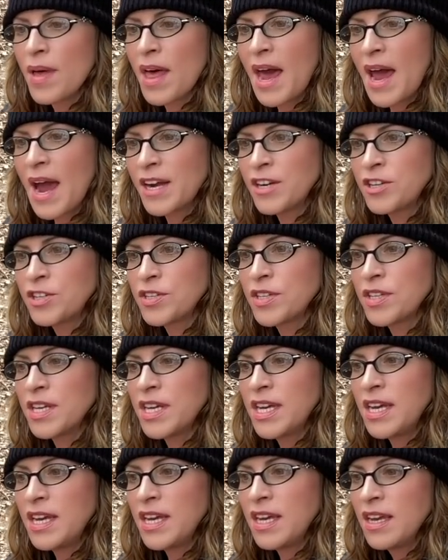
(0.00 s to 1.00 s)

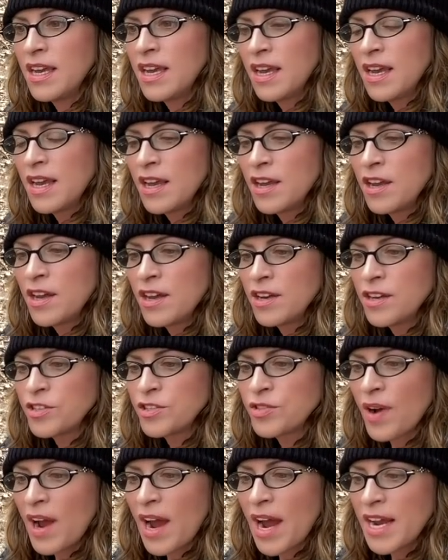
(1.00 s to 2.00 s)
actually
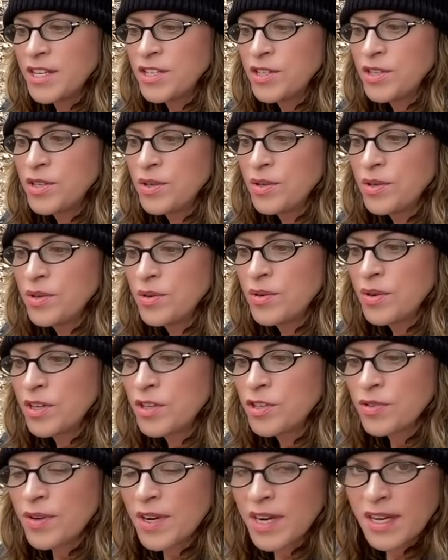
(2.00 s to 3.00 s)
try to trick